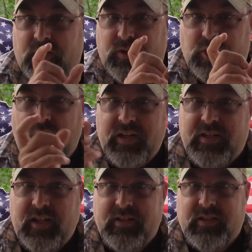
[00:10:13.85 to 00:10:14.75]

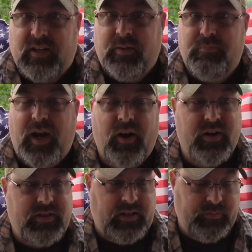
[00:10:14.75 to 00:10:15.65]
just as a
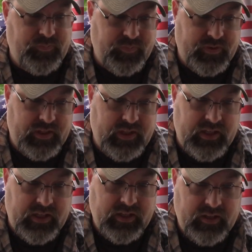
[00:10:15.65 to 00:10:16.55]
comparison,
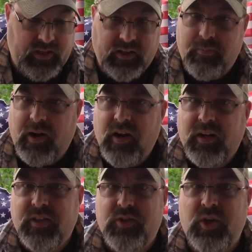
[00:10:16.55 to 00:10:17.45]
that the
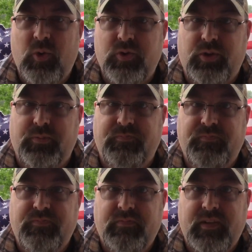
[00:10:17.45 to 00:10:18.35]
American soldier,
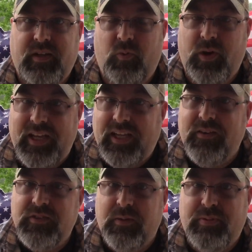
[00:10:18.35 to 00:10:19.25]
when he
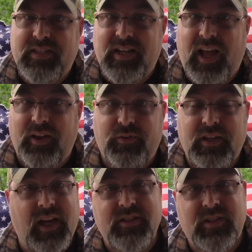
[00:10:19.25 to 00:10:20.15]
gives up his life, he
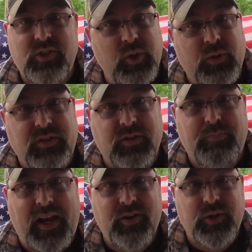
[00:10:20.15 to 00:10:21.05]
doesn't do it to
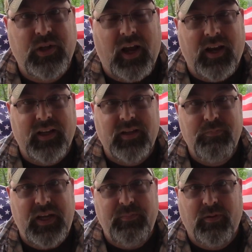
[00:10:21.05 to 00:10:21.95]
patriotic
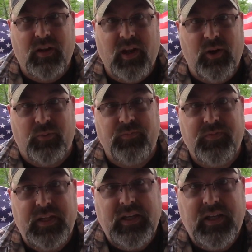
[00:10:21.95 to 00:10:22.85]
people alone.
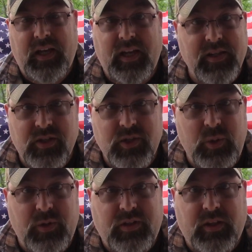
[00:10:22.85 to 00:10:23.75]
He doesn't
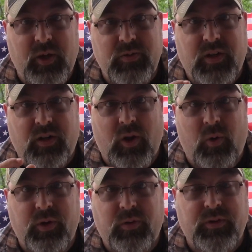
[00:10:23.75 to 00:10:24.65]
do it to those that are
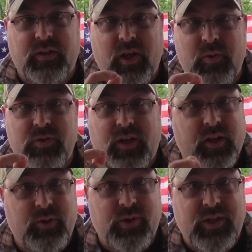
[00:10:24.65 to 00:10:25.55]
loyal, to those that
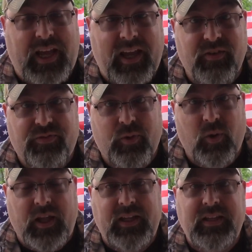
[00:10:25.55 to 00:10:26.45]
understand
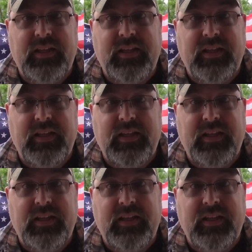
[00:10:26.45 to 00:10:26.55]
fully.